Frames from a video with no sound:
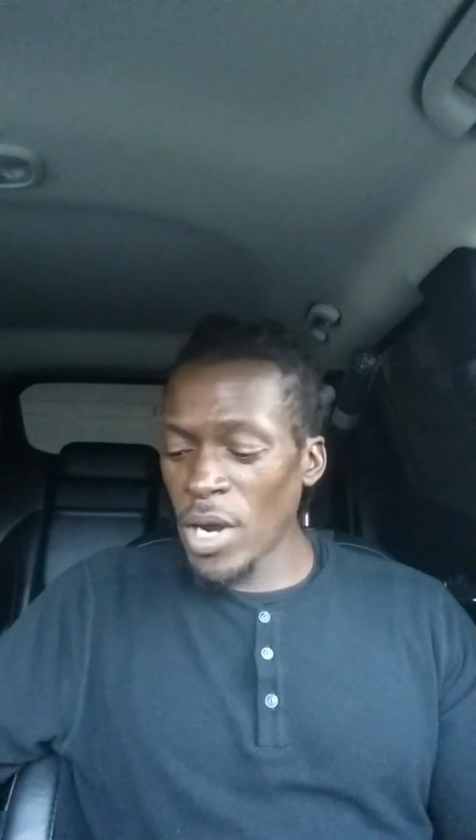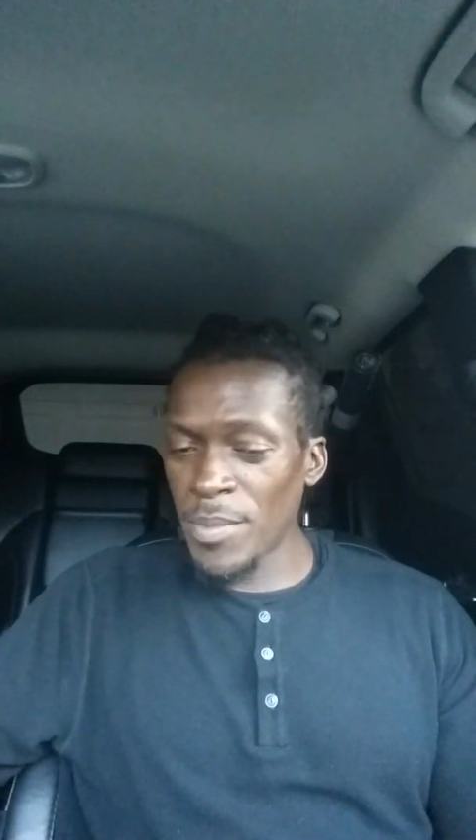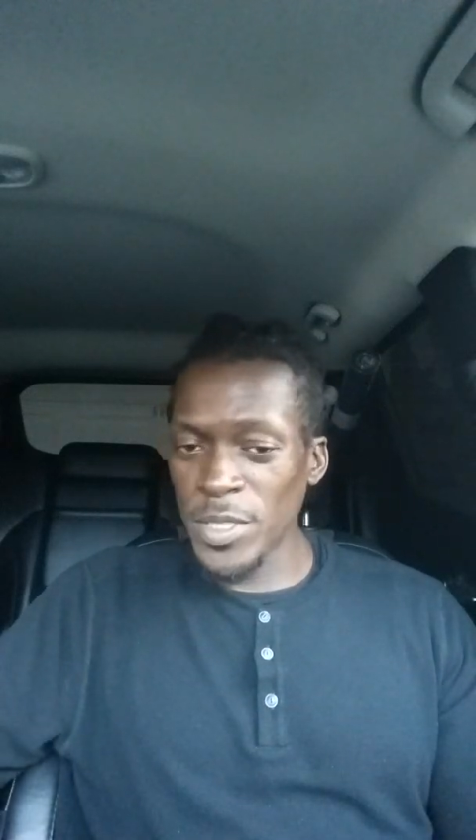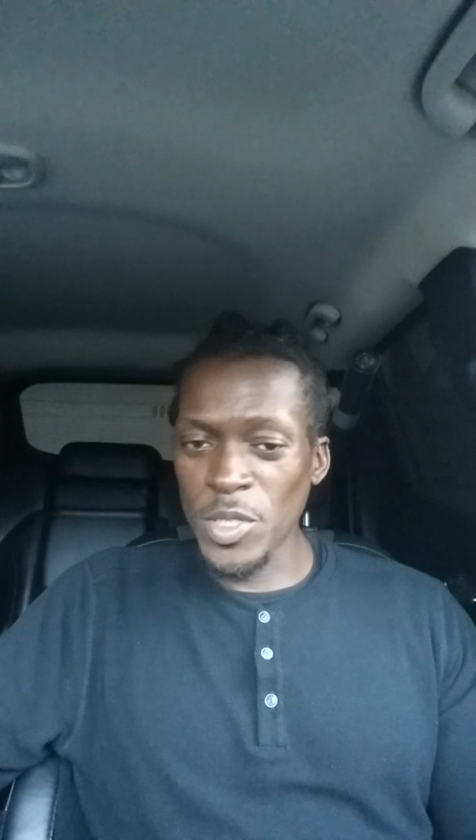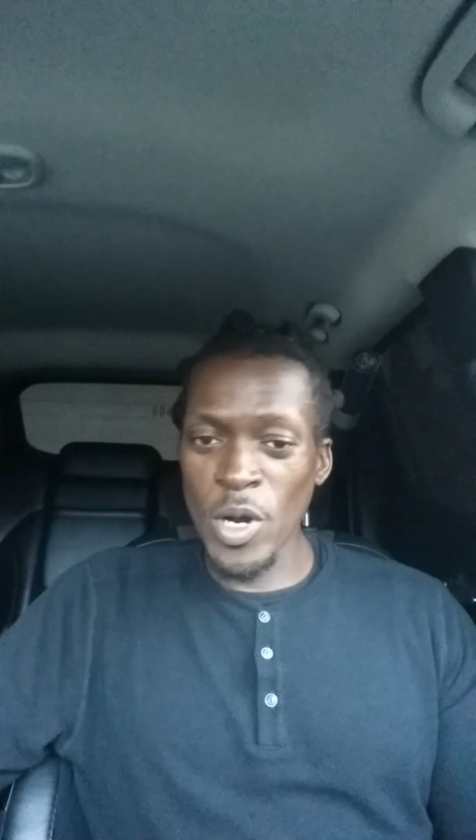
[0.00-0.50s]

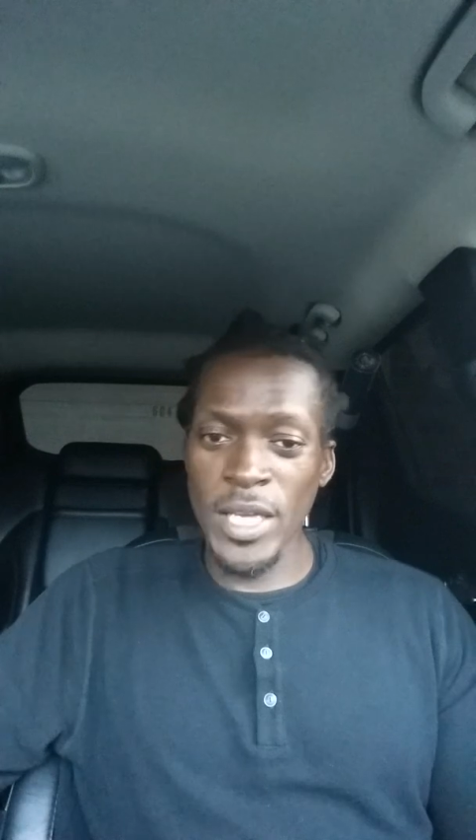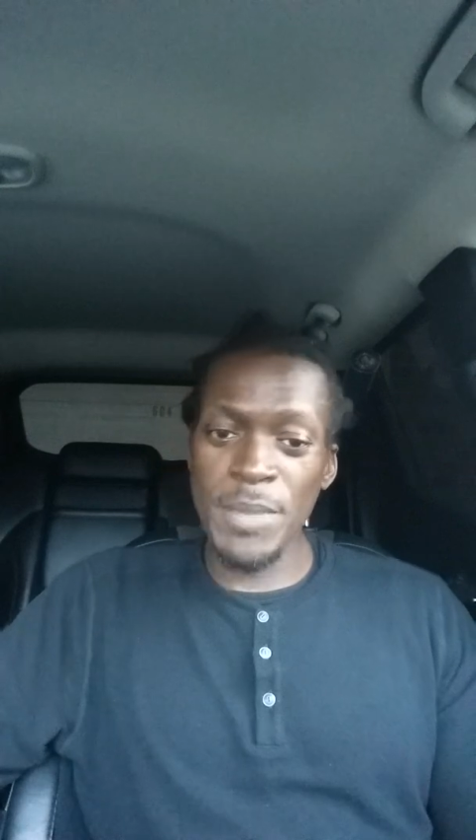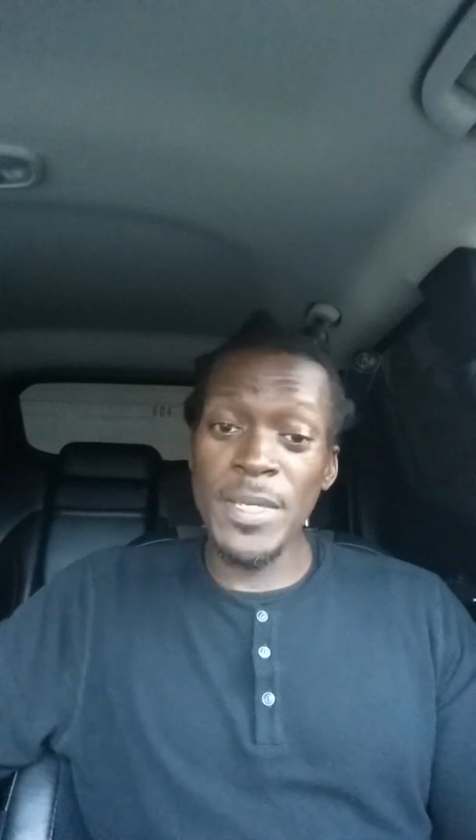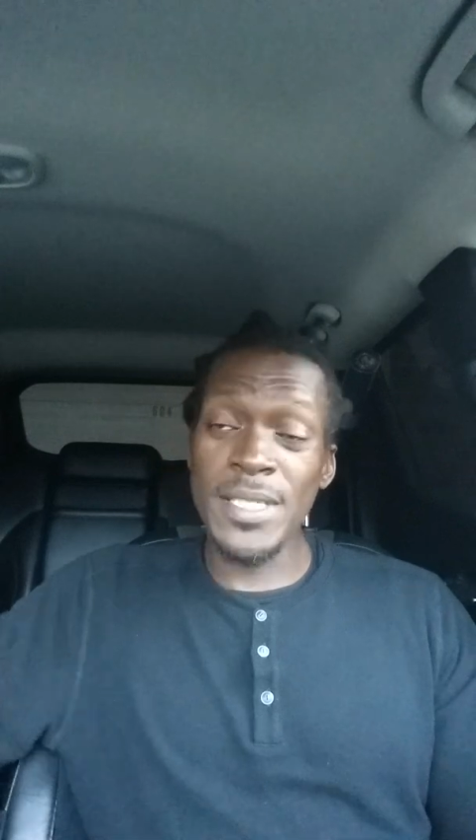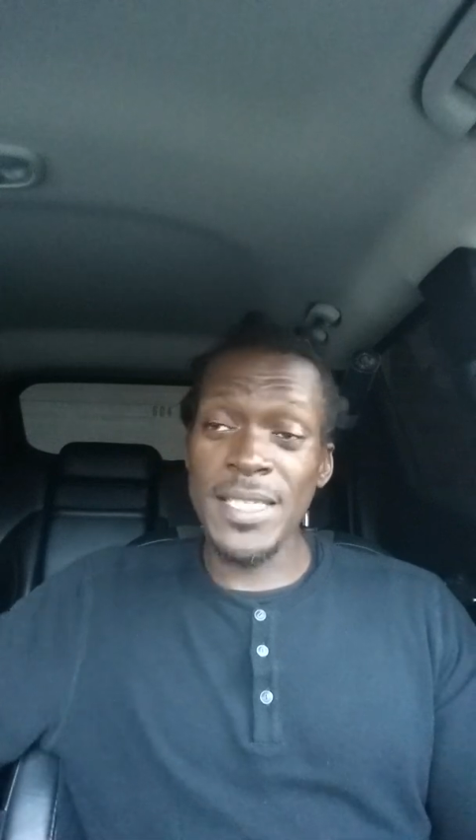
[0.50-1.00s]
property? Sorry,
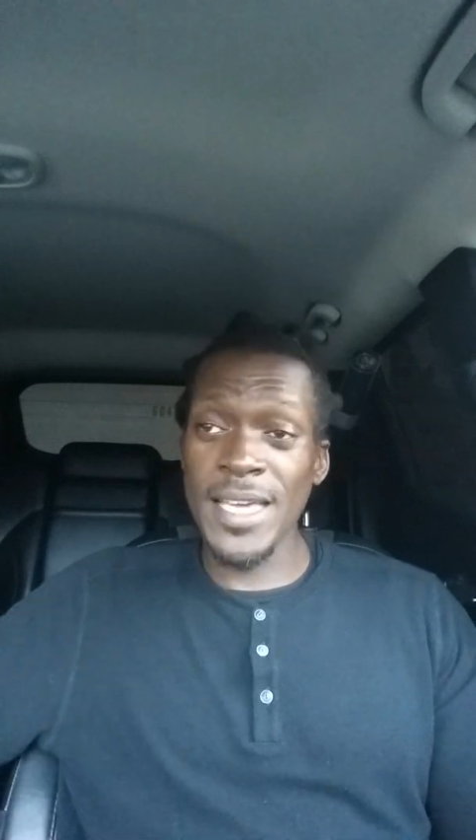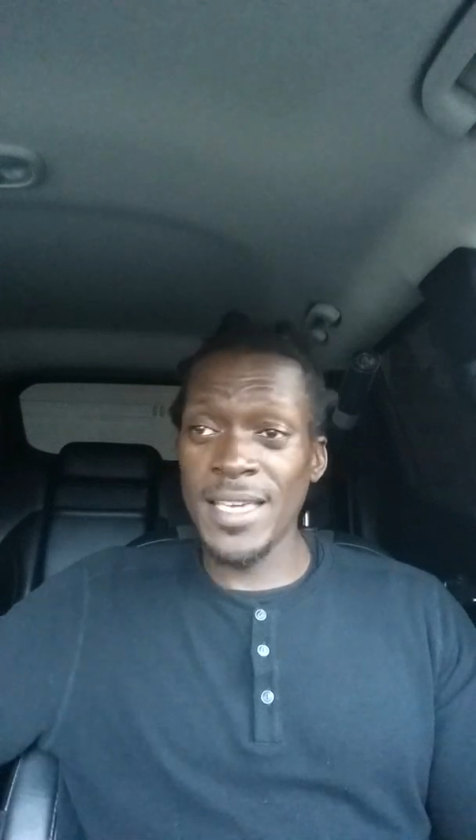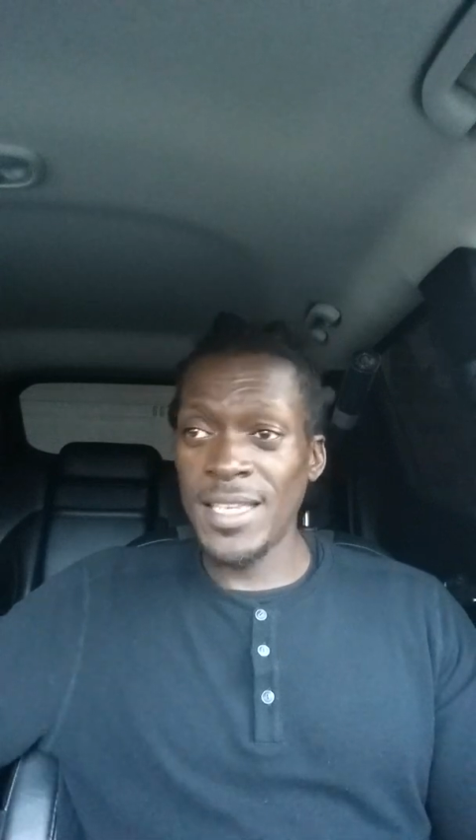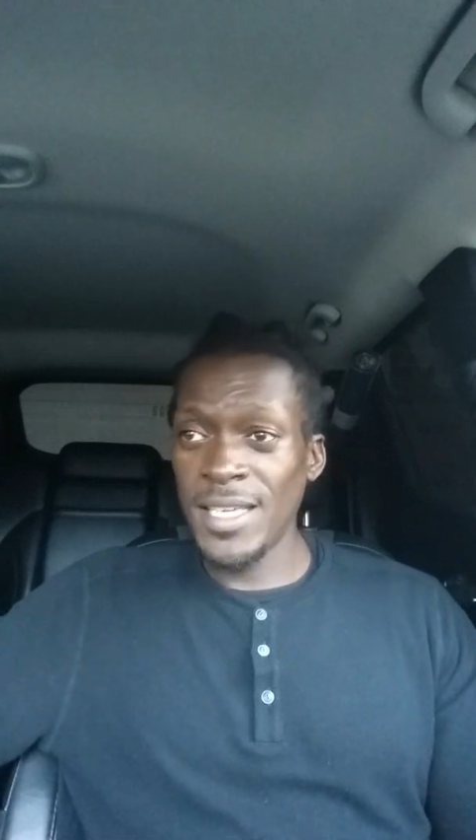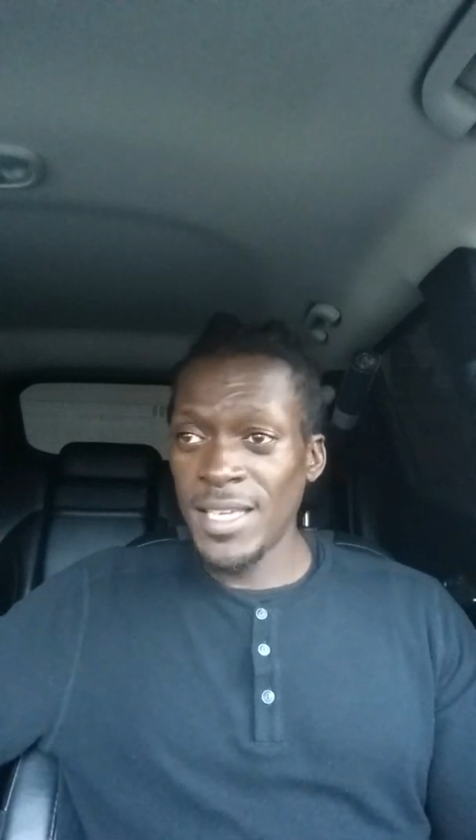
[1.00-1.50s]
give me a second.